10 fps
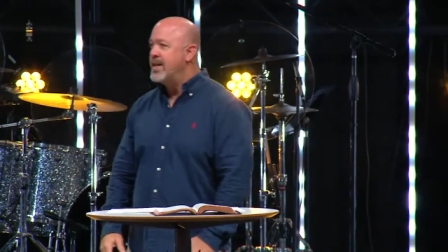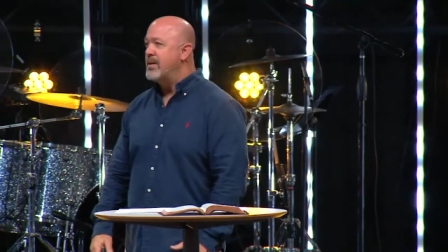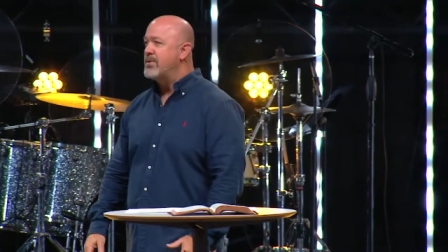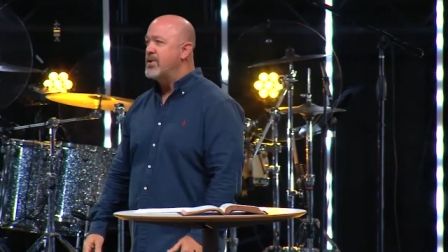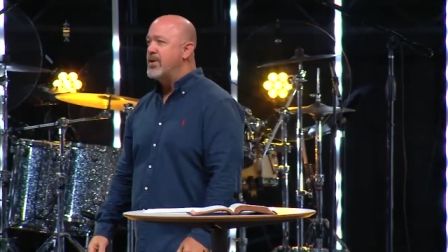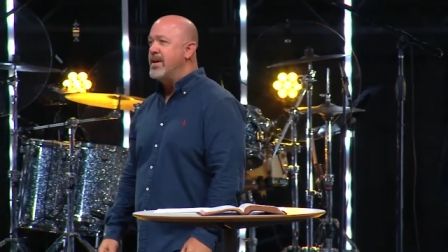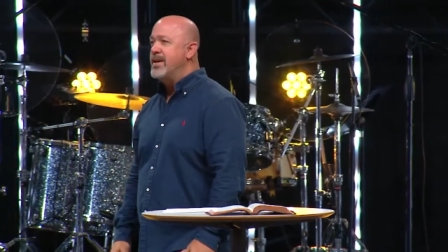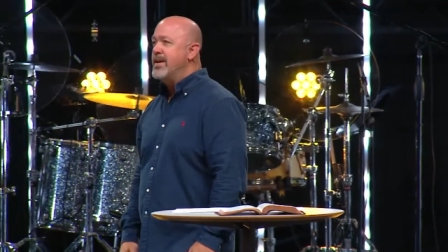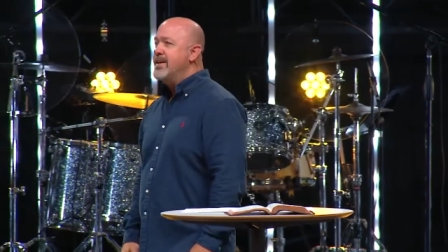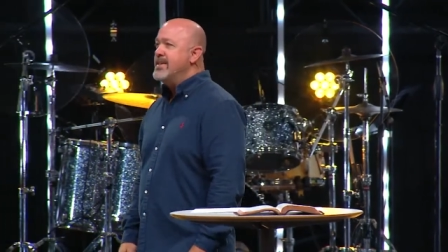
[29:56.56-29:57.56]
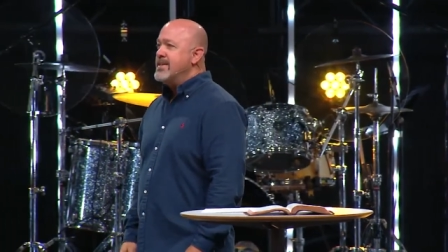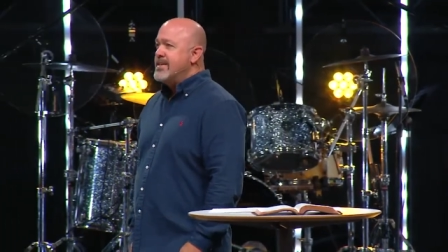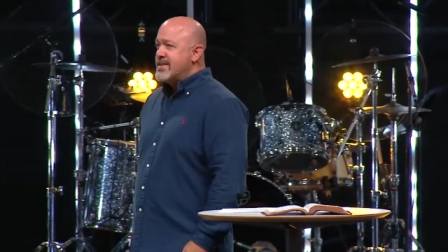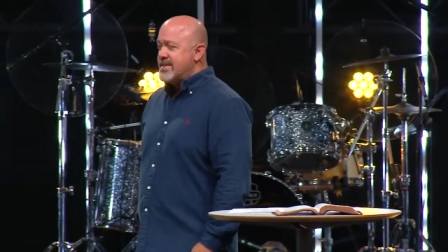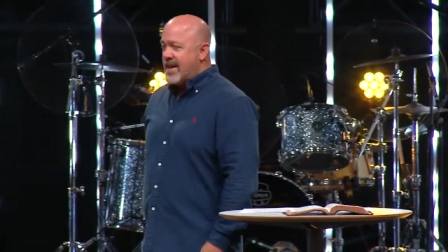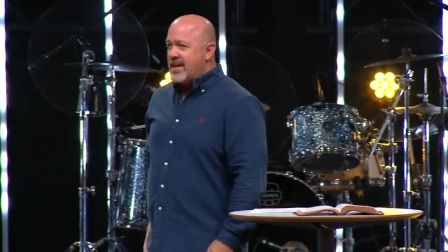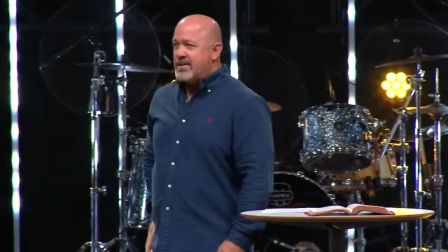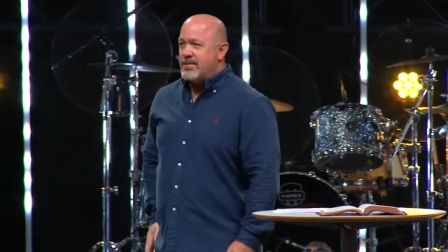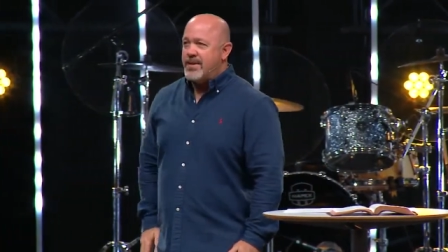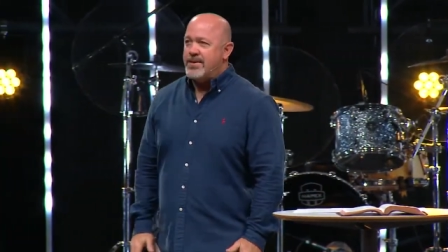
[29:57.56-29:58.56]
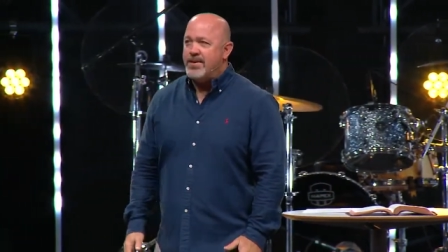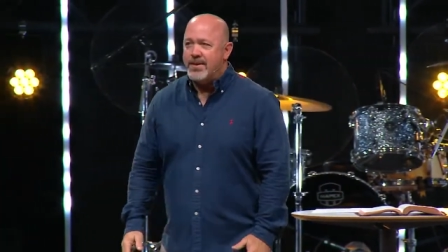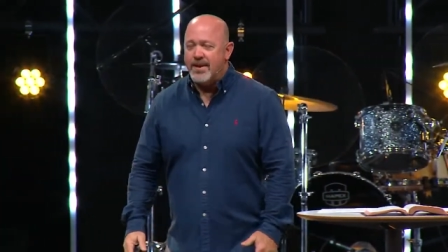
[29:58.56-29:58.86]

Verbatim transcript: that, I'm going, Solomon,